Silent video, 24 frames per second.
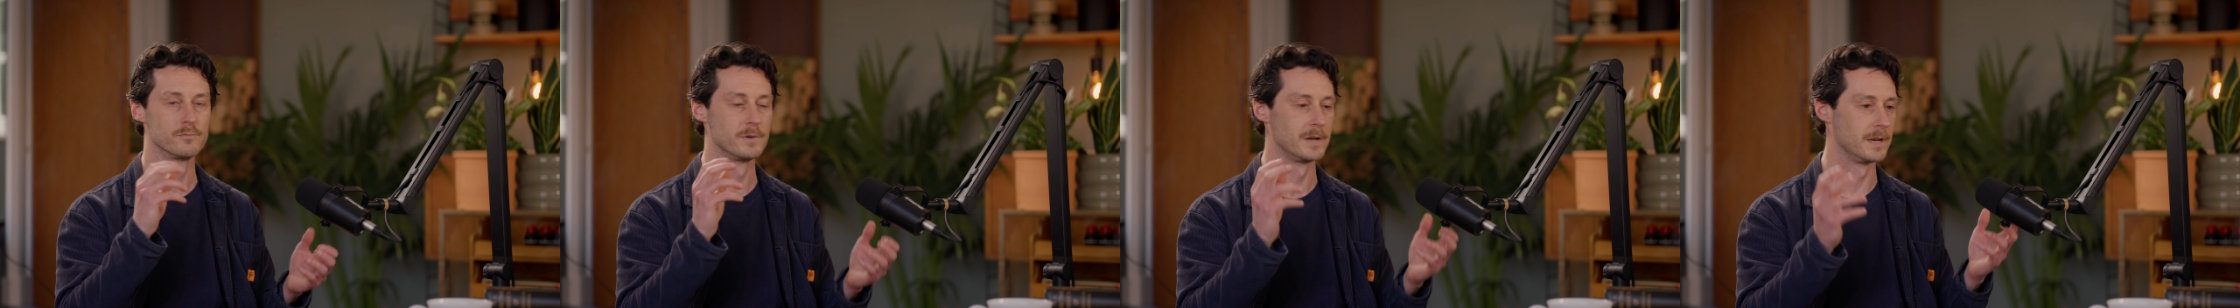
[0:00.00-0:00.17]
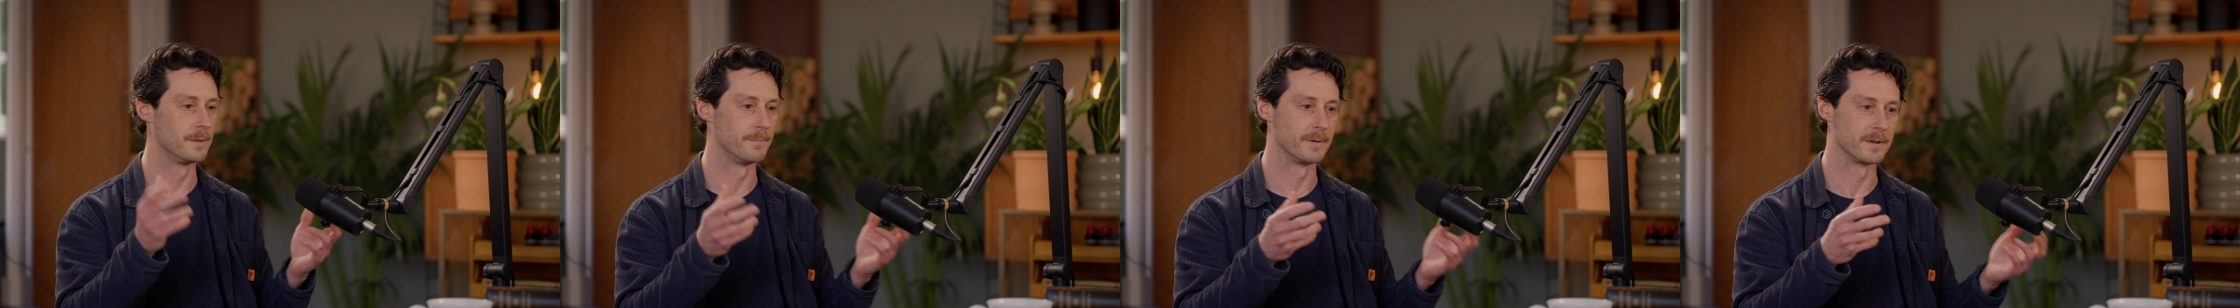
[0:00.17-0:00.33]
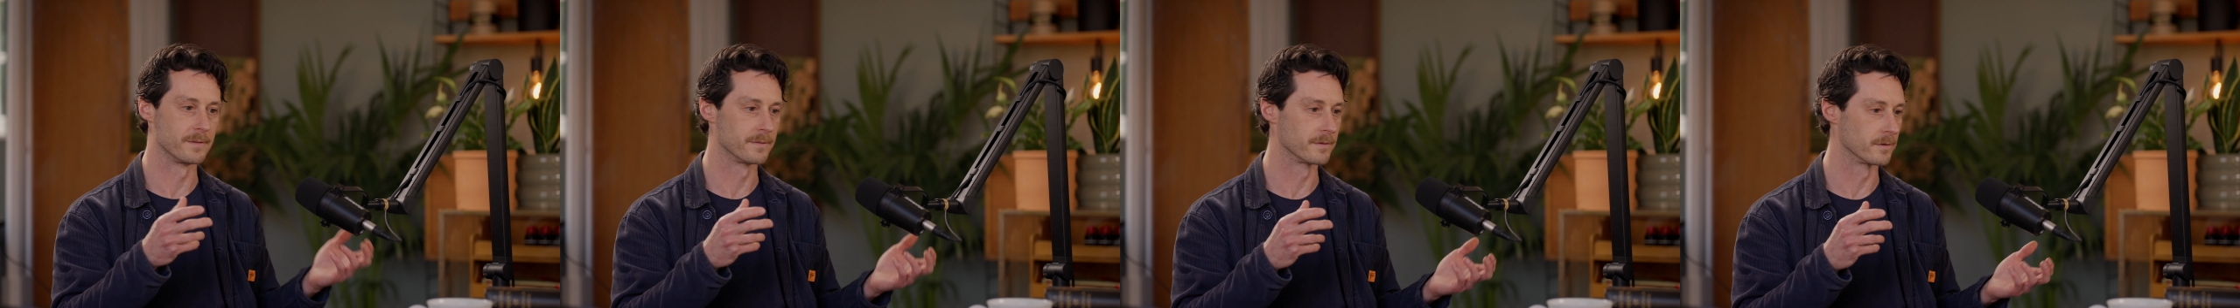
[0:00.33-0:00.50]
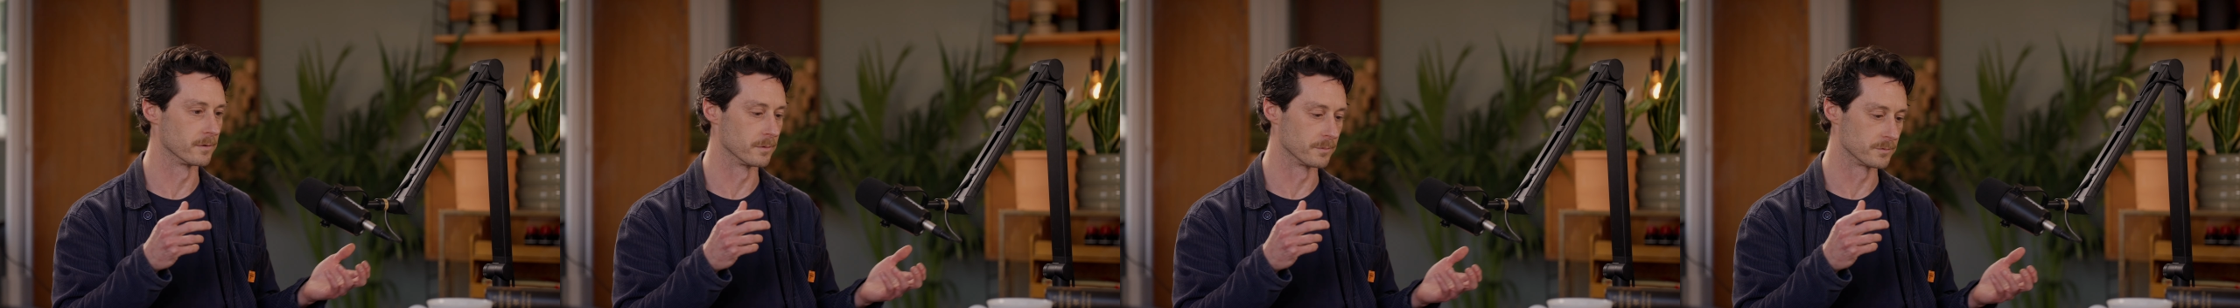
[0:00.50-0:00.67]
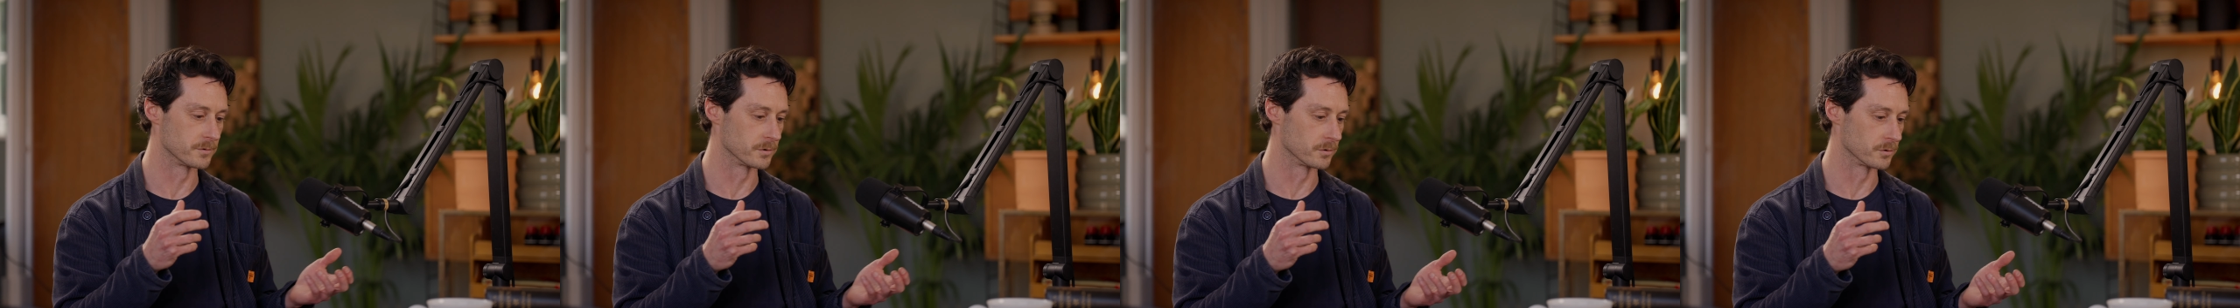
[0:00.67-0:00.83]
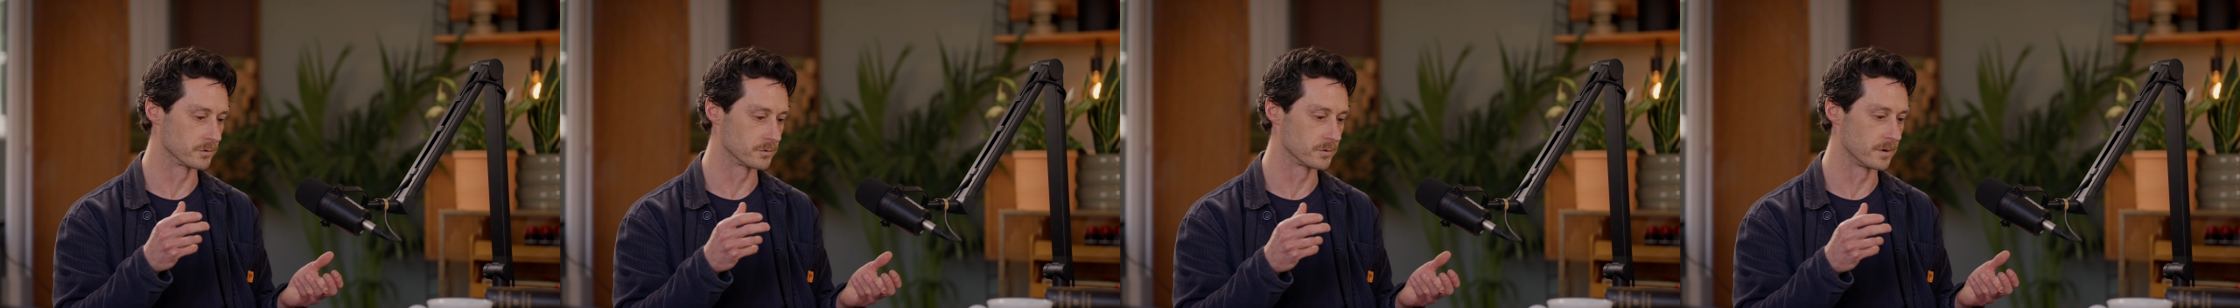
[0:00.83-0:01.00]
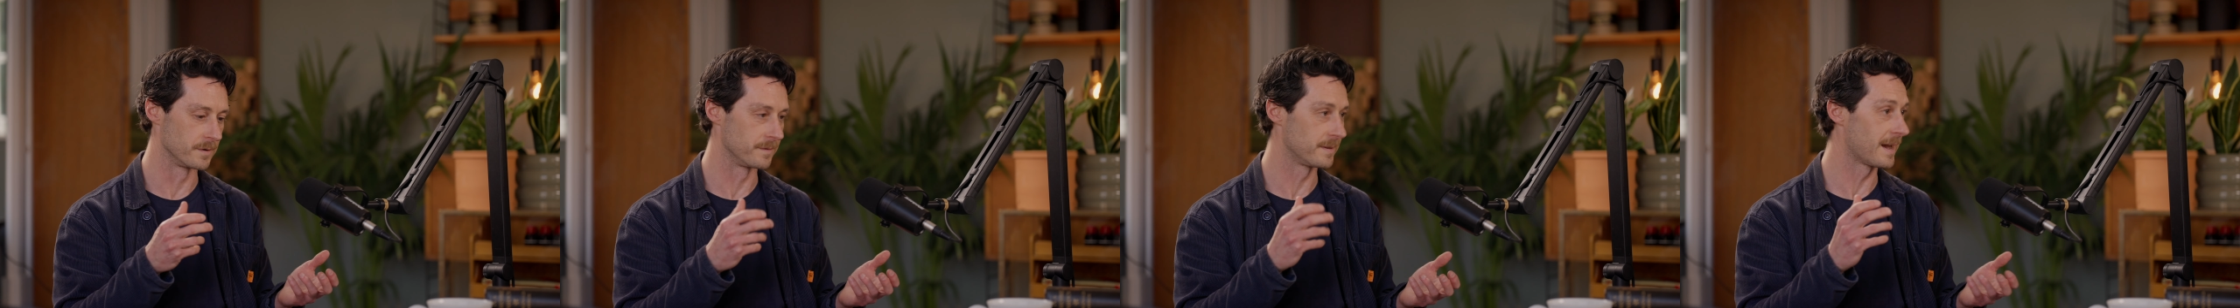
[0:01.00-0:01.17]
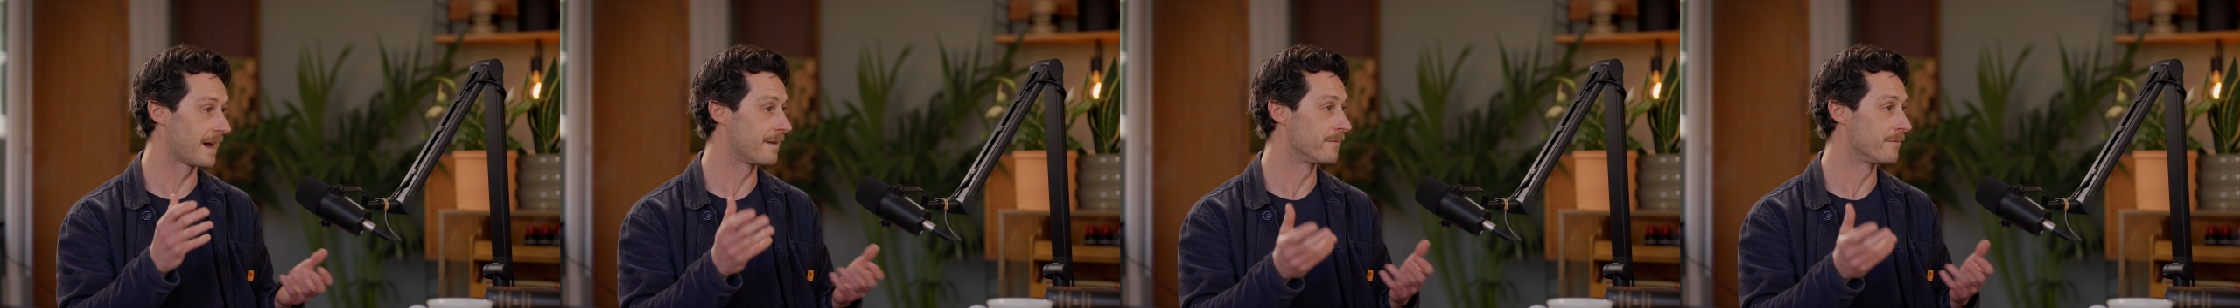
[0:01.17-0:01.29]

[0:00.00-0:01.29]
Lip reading: really big sculptural trees.